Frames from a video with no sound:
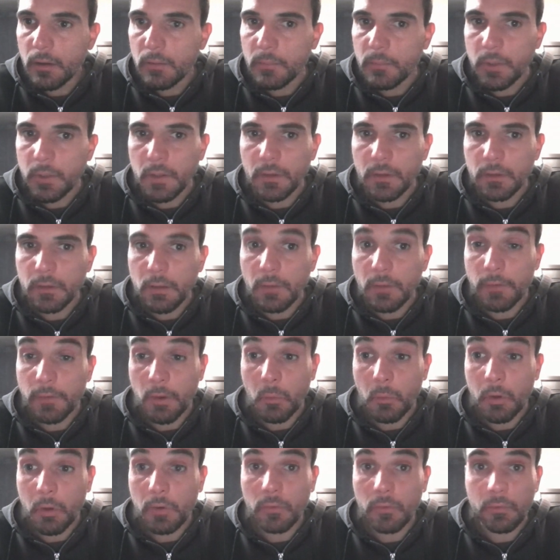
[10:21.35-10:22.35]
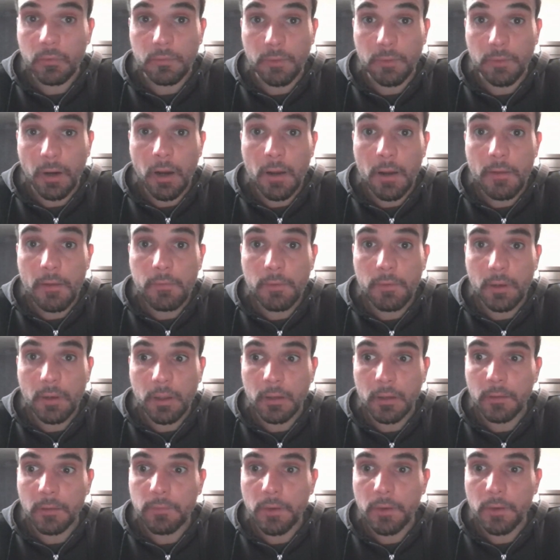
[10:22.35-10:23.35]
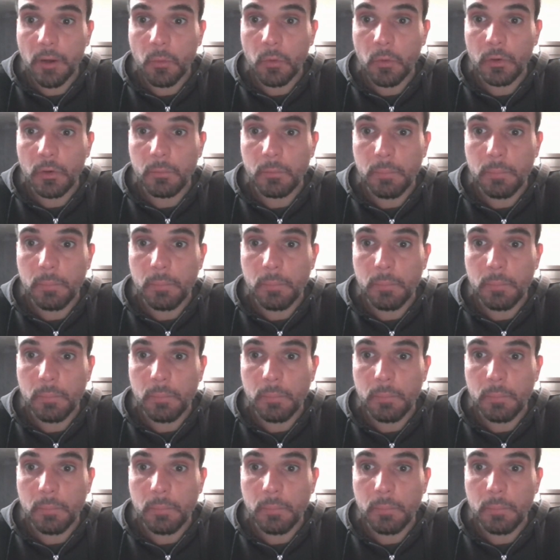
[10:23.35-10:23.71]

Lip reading: but if I want to survive and if I want